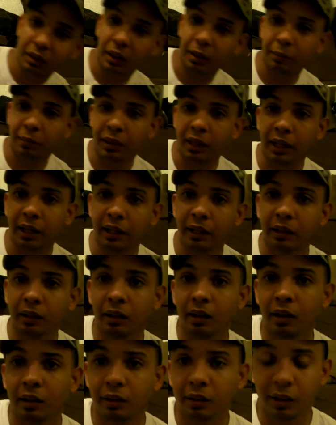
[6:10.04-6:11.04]
I'm lying.
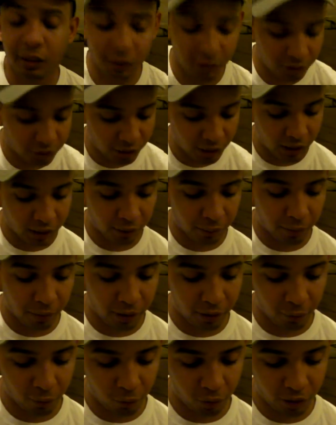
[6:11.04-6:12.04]
On the inner side, the
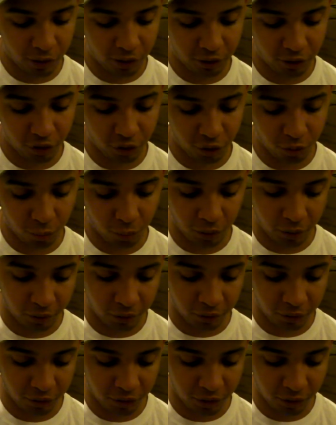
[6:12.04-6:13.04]
bottom one is just
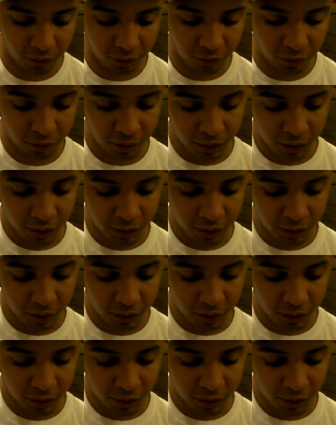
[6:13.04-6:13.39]
regular steel.